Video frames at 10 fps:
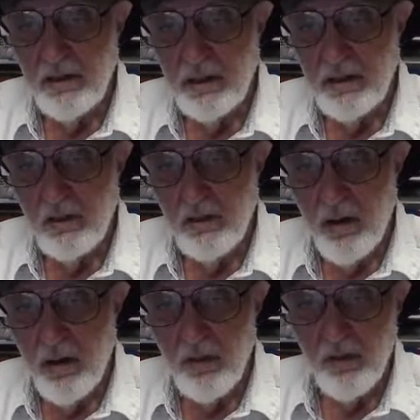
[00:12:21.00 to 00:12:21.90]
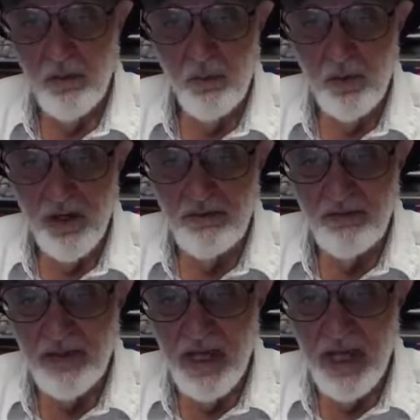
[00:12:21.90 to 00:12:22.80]
Then there are red
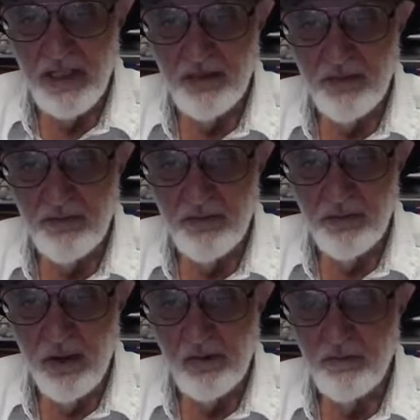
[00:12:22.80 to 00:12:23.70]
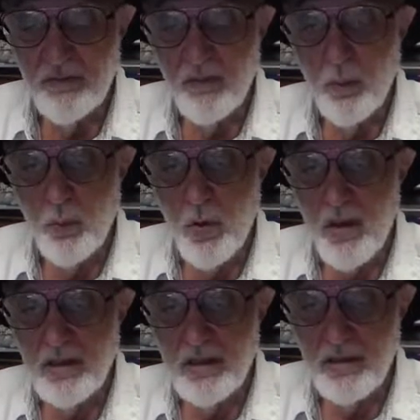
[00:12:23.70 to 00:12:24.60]
flags of fraud for
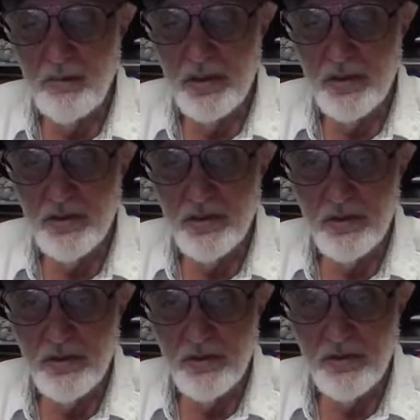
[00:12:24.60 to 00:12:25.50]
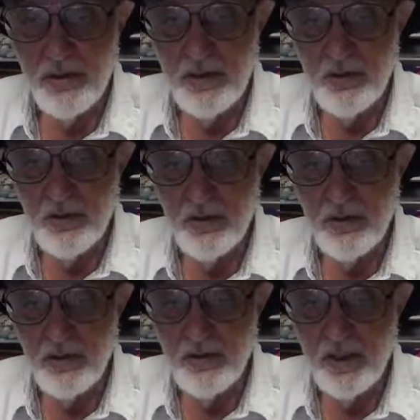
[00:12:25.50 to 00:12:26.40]
walk-in business to an
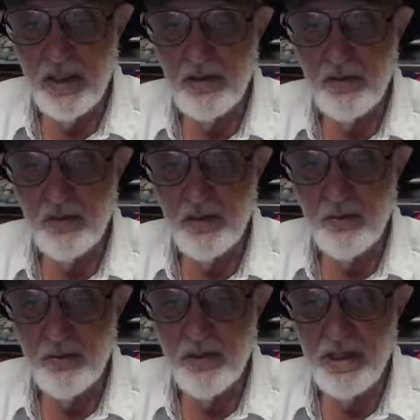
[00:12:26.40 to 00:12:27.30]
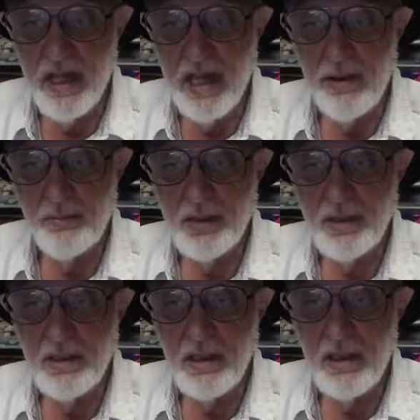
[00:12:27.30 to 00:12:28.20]
insurance agency where the
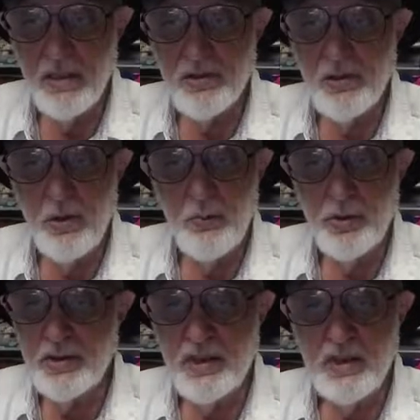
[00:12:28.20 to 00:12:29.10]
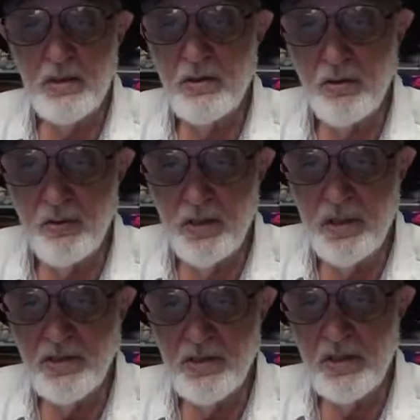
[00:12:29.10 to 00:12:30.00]
applicant has no particular
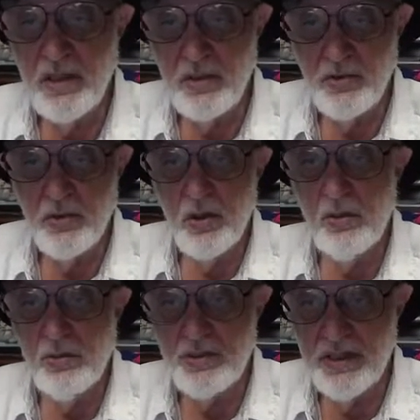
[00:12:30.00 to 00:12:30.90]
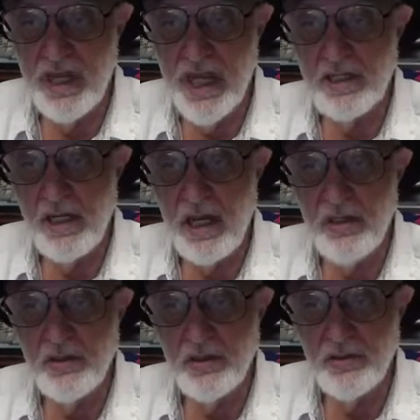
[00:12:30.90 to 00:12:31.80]
reason he chose that
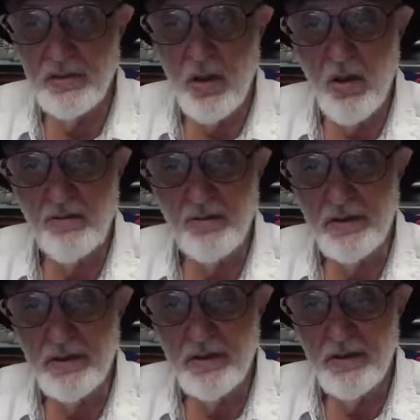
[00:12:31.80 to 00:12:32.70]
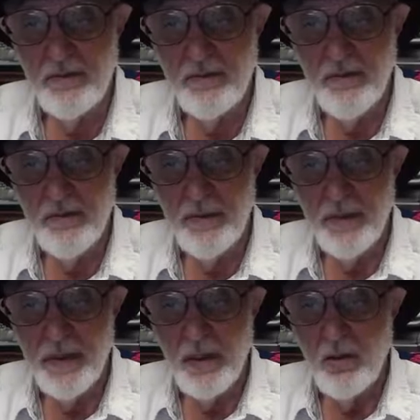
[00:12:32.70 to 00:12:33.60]
agent's office,
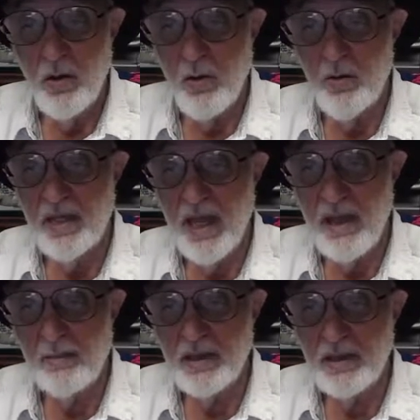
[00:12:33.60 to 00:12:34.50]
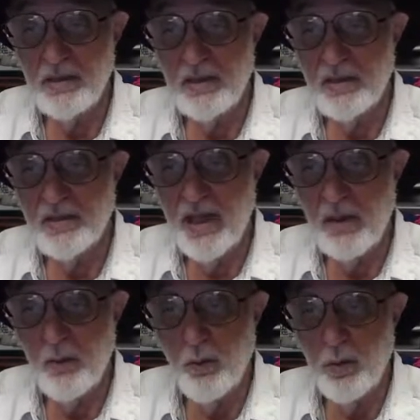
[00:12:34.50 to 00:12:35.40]
or the applicant does
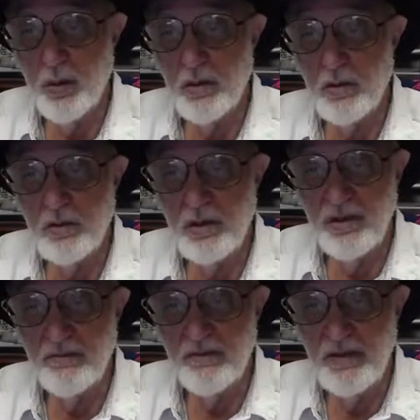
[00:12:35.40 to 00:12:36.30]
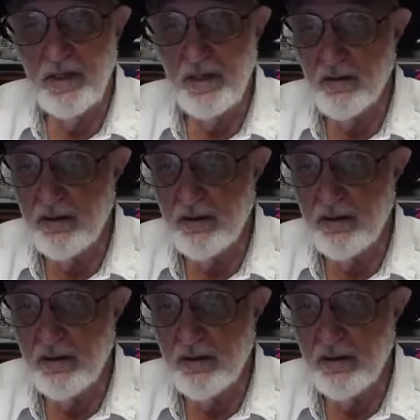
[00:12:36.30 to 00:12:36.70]
not work or live near